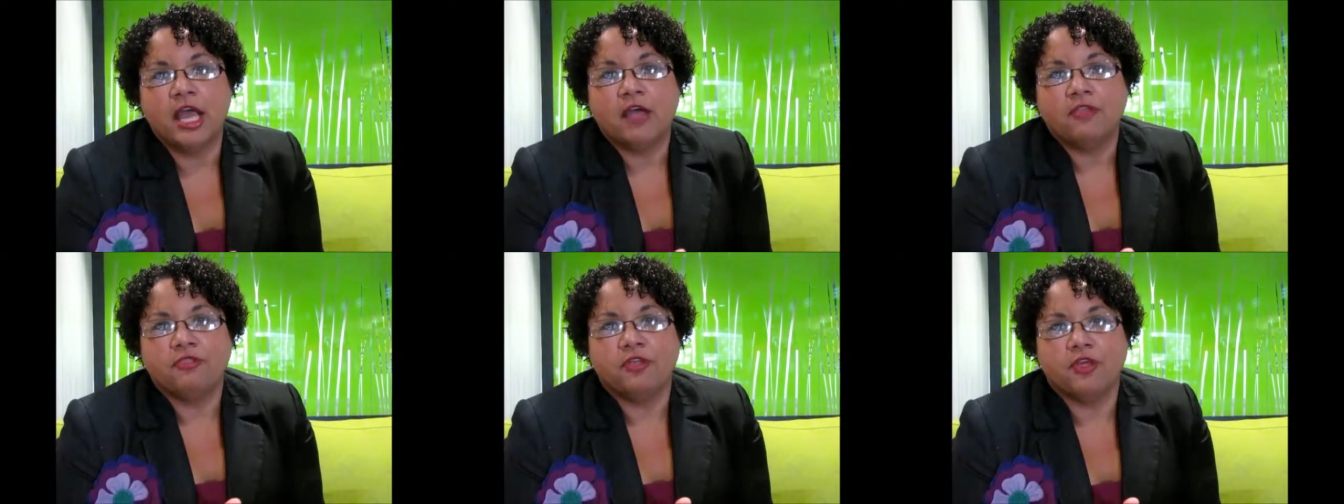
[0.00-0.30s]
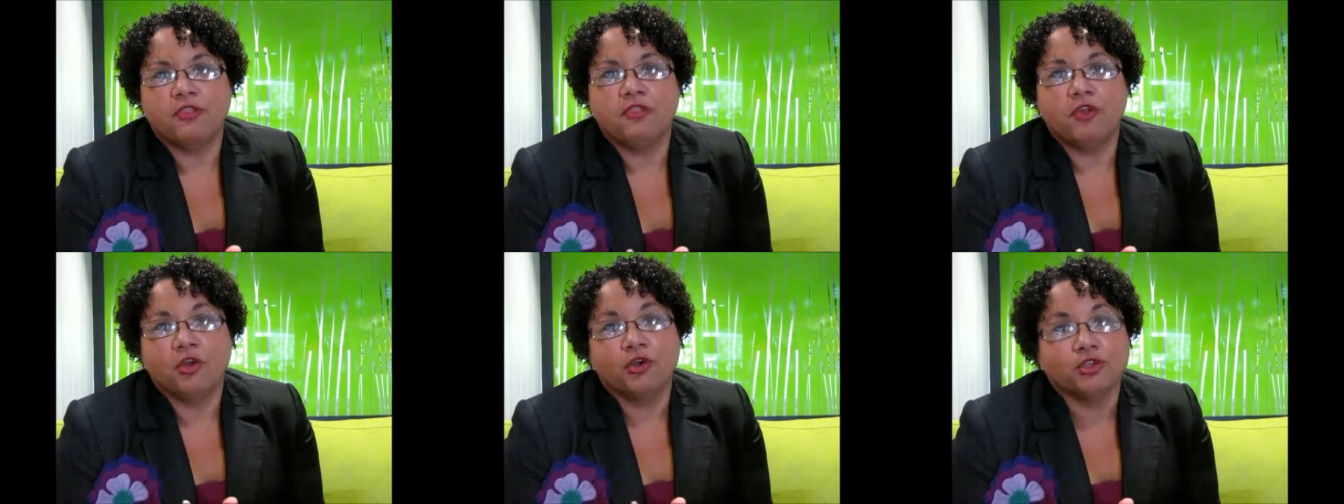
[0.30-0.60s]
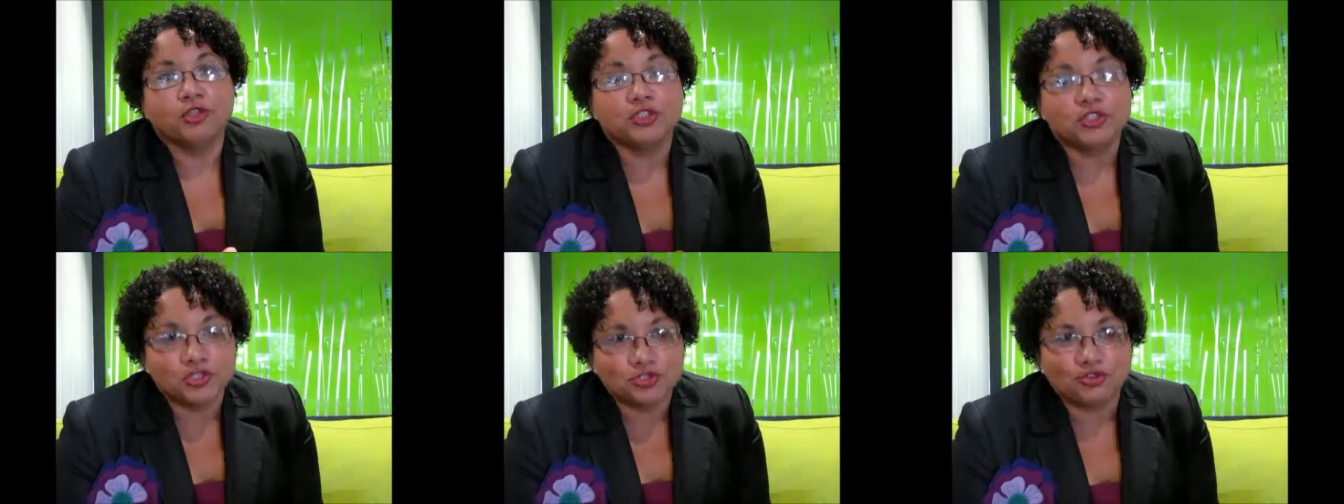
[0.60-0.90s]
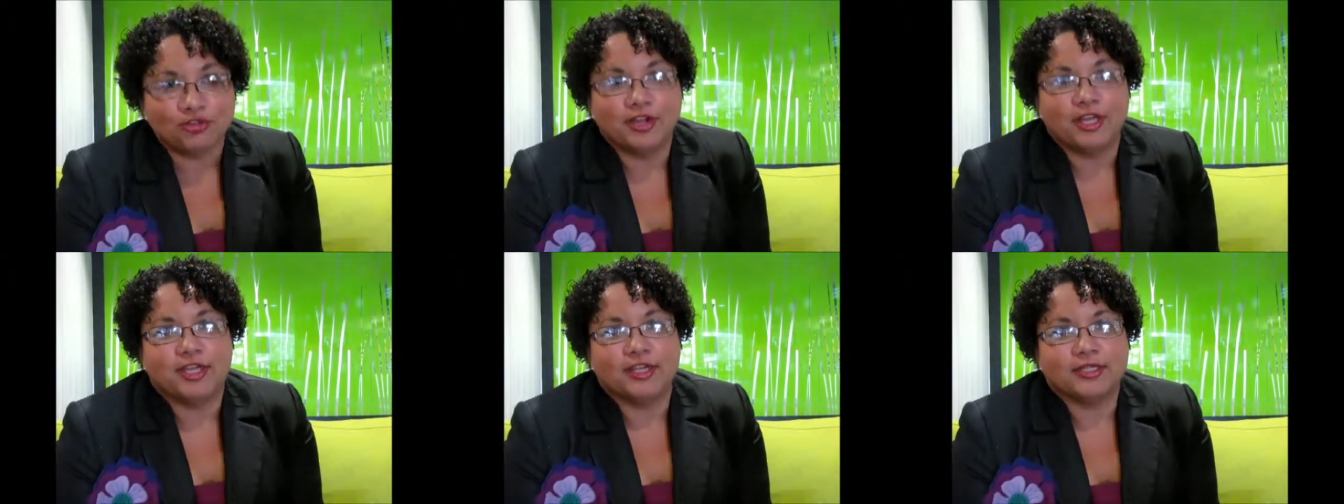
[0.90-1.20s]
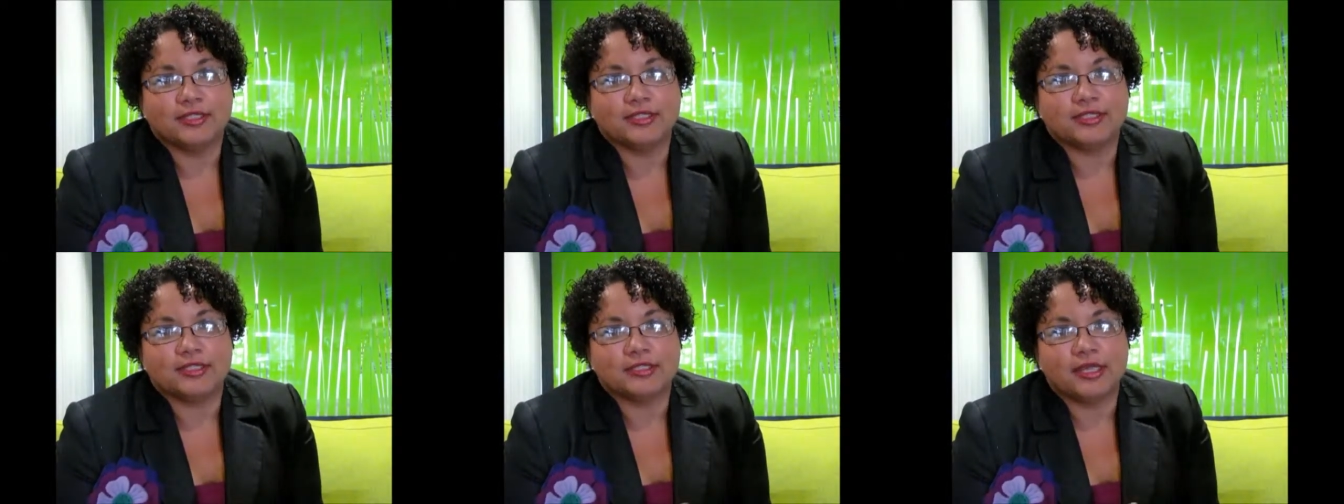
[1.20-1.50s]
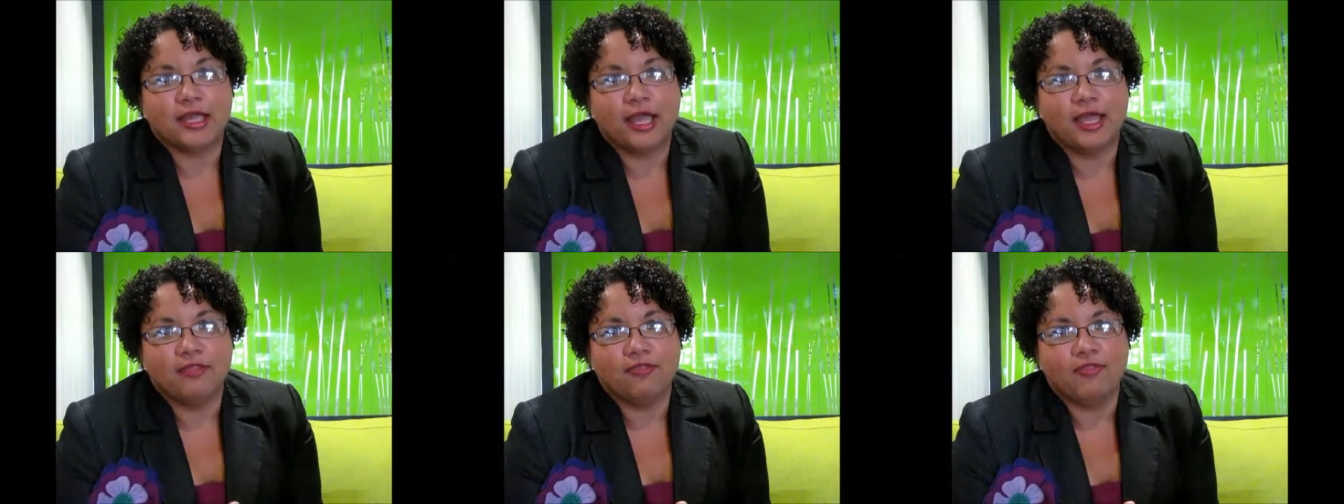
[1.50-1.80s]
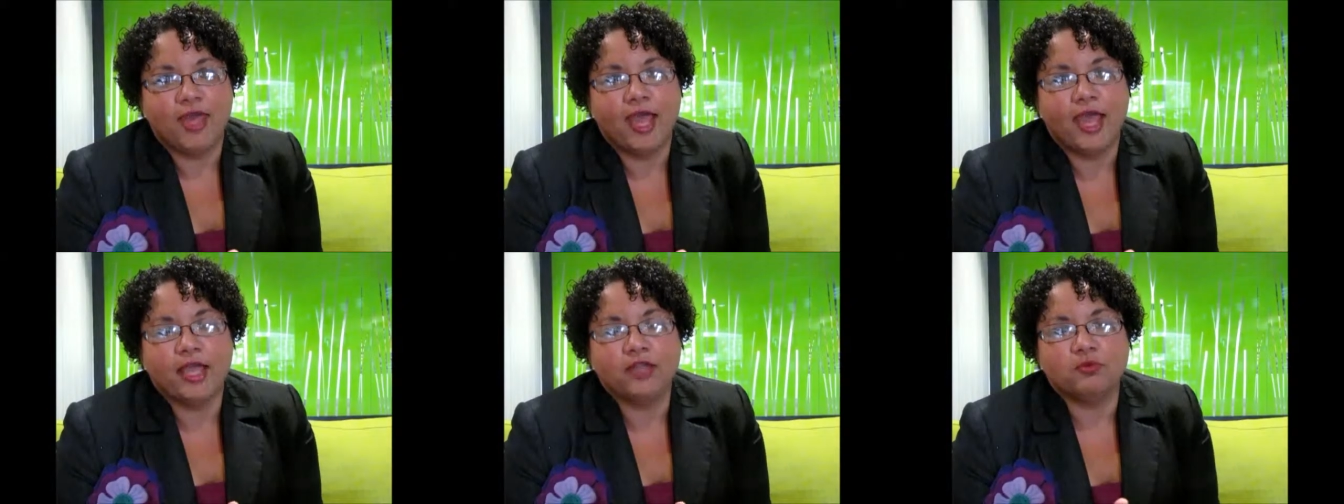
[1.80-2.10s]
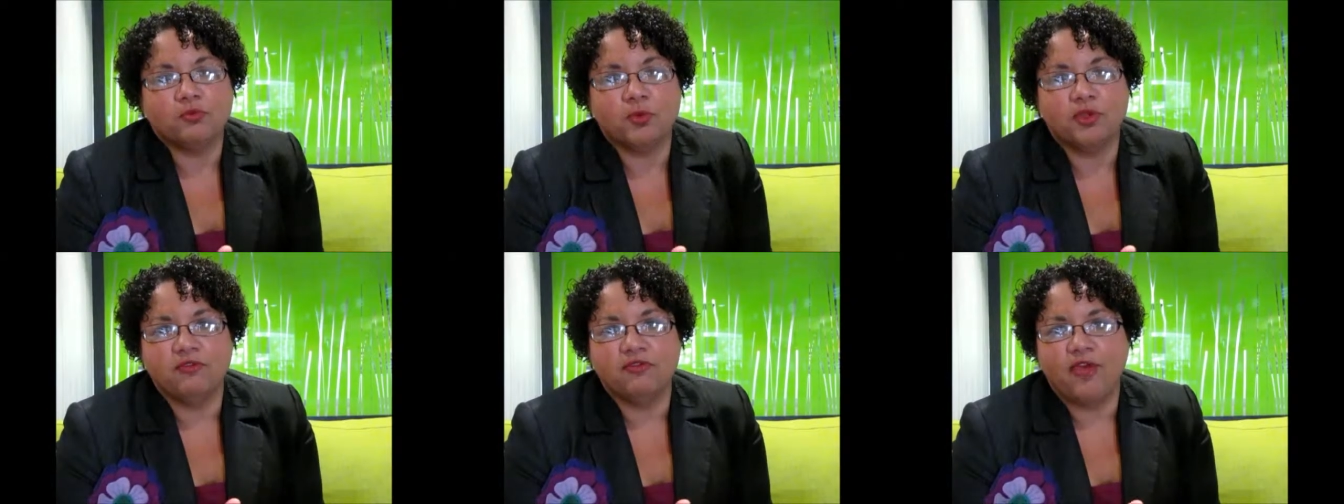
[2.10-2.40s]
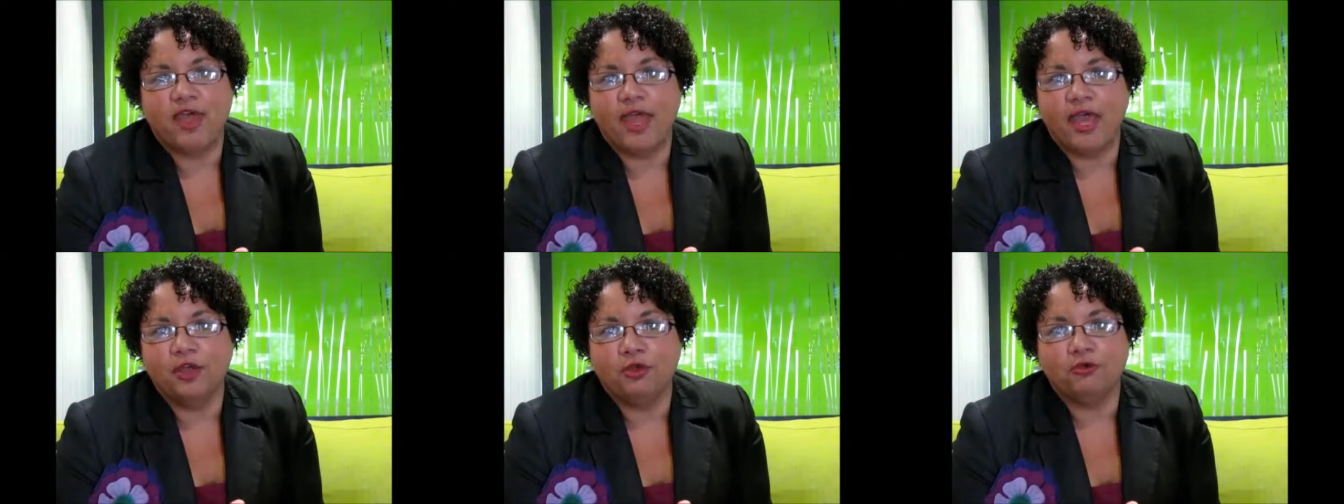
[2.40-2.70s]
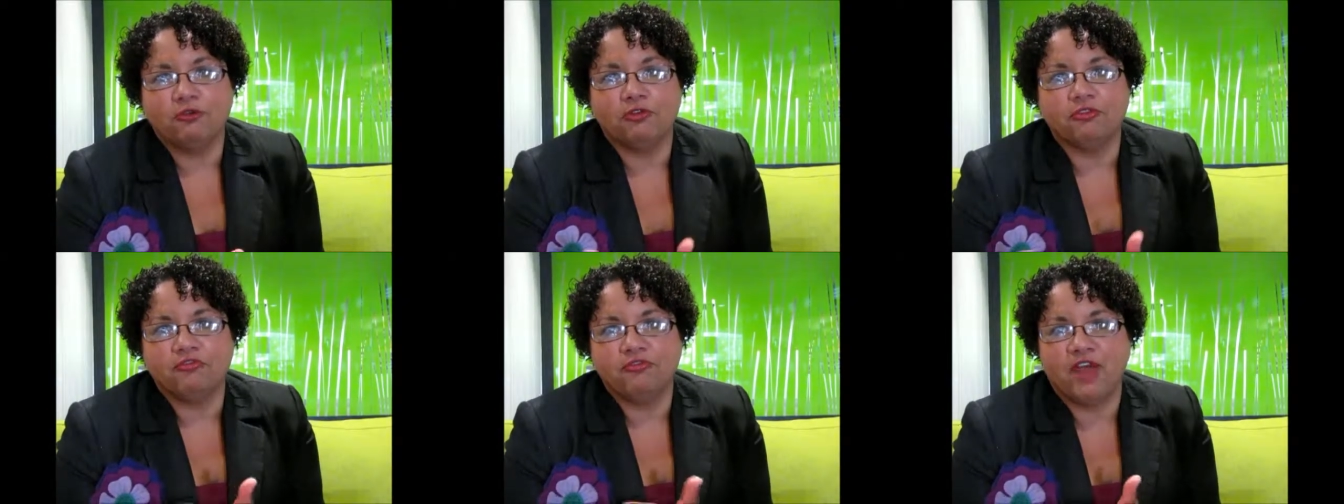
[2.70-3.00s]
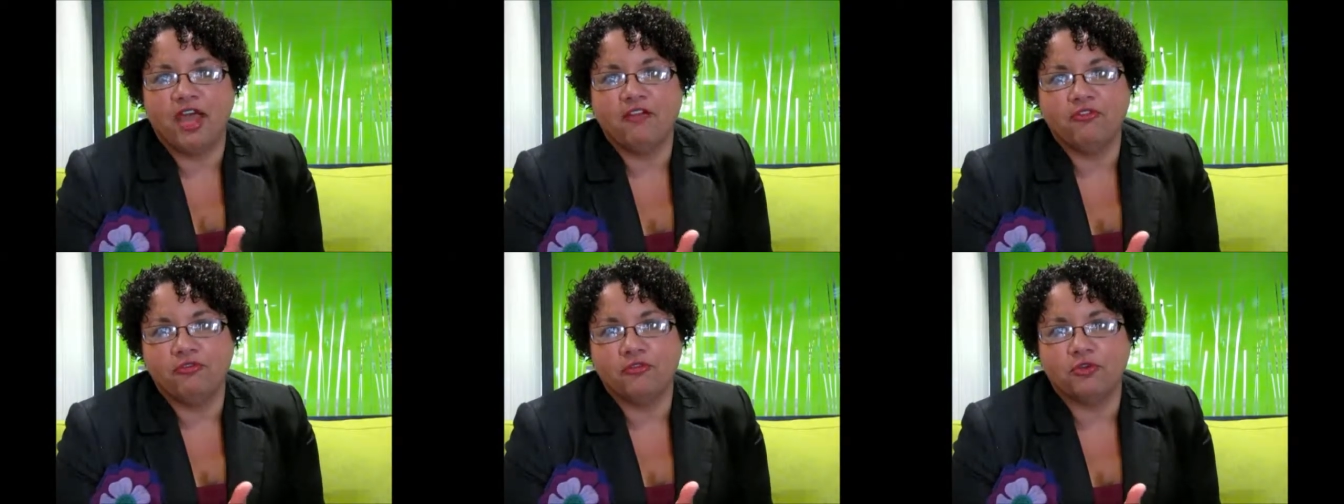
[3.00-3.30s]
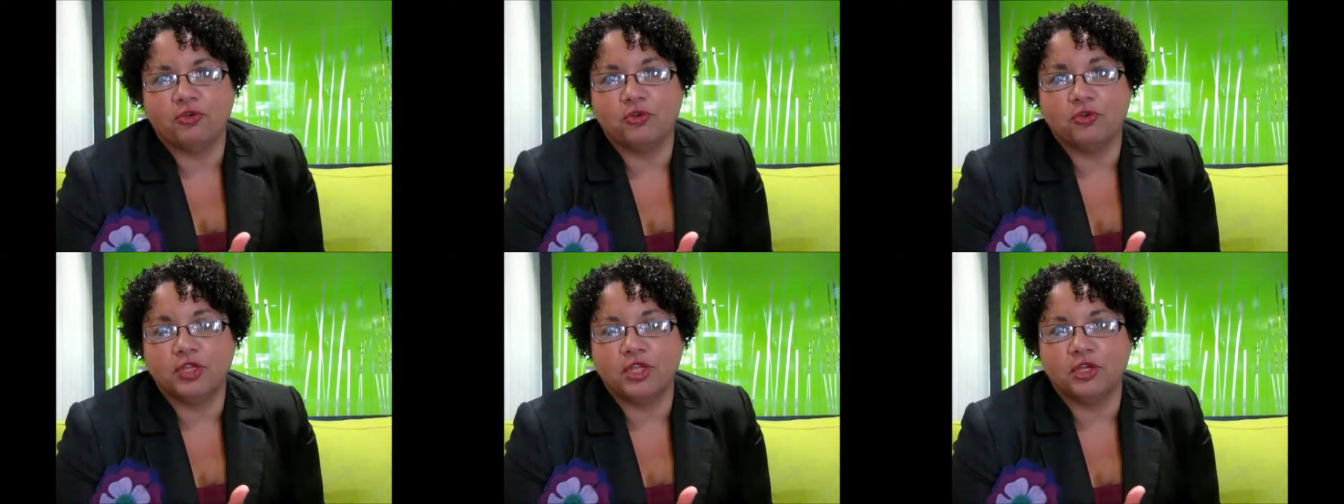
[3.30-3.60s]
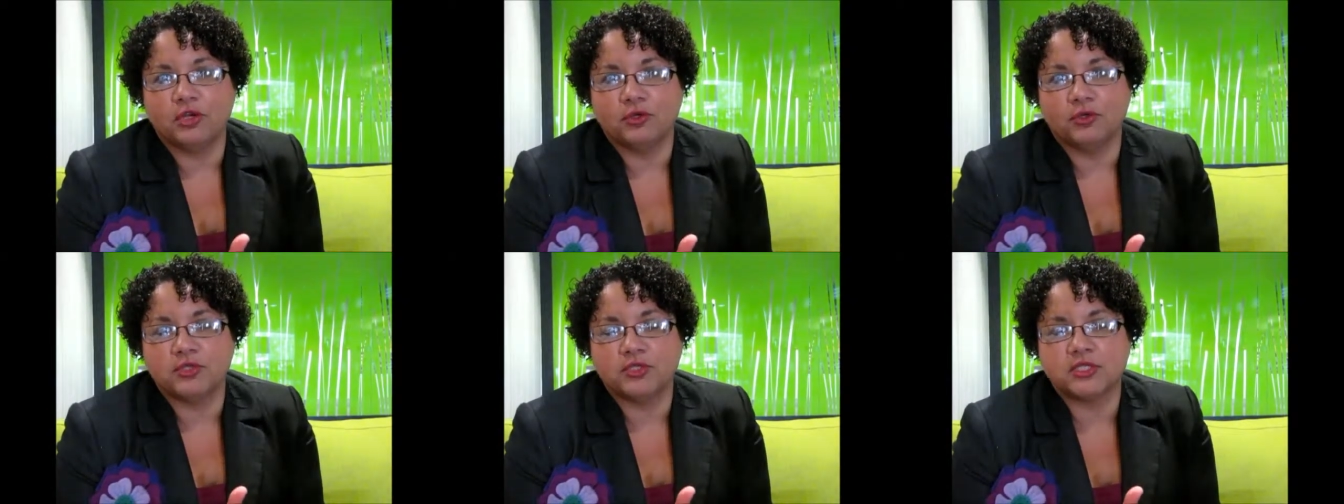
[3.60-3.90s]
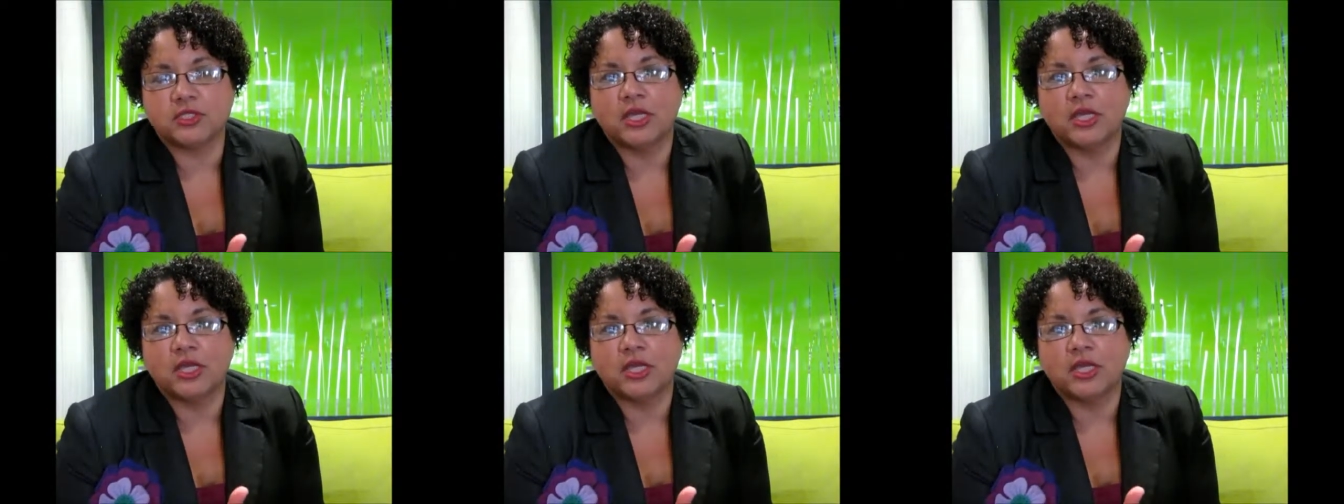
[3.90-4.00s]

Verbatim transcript: that there are strengths, and that we've had over 500 years